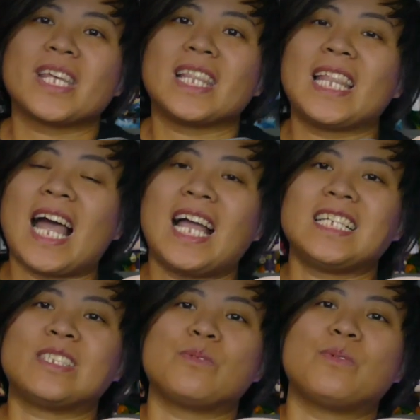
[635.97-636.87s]
the
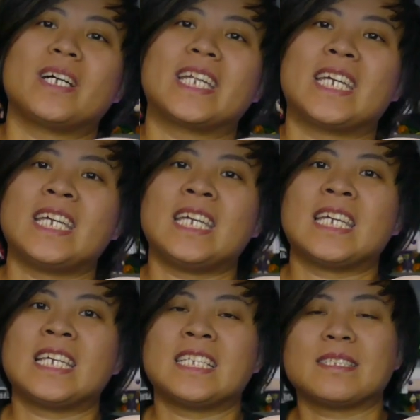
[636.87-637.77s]
last one
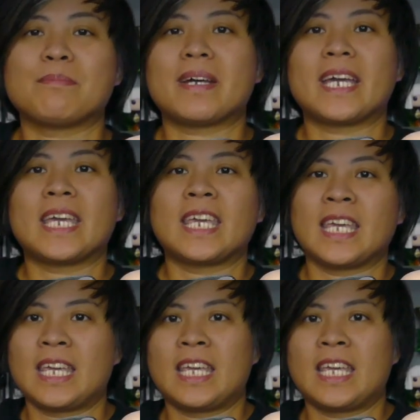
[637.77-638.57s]
is my